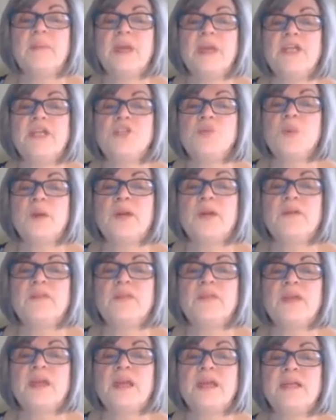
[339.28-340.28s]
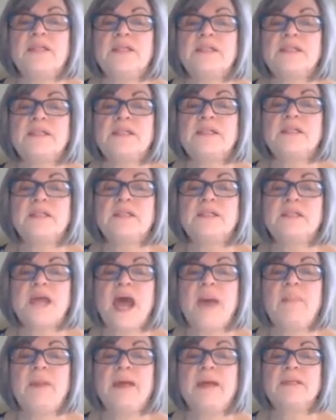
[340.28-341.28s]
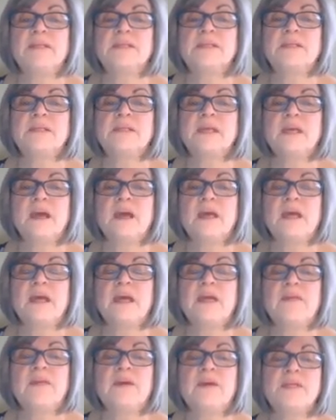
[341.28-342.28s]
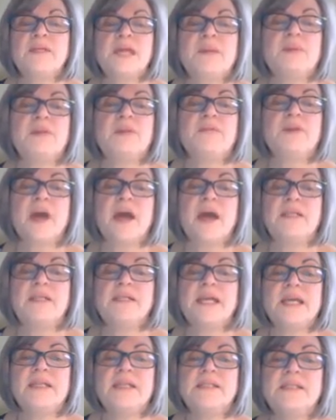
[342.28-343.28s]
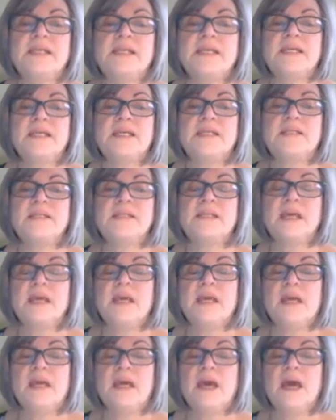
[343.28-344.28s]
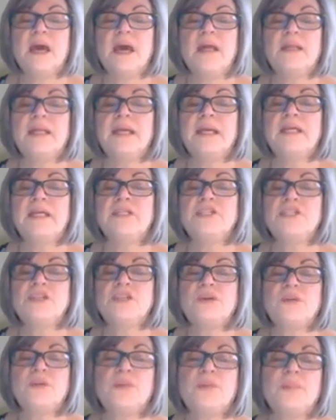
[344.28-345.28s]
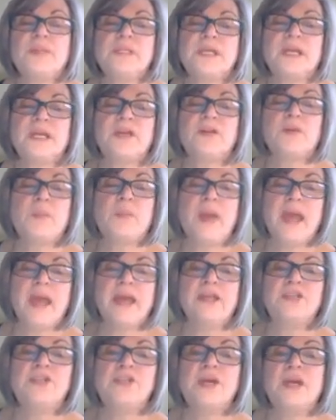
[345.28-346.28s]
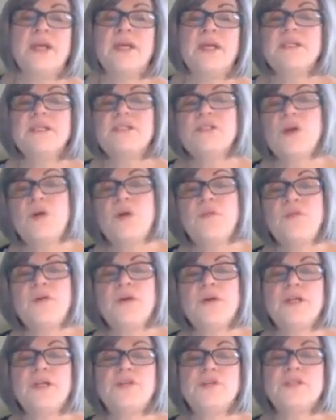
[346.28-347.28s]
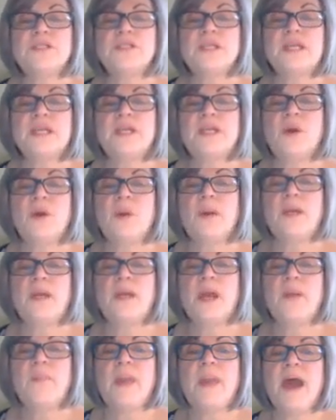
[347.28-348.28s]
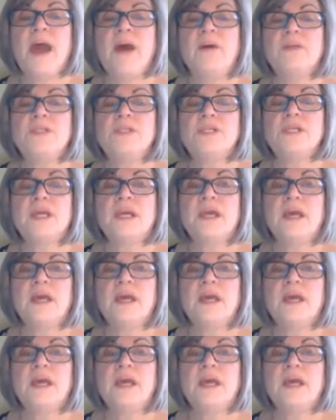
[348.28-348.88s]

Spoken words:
each one of these topics in the table of contents is a link to the particular page. So if you're interested in knowing about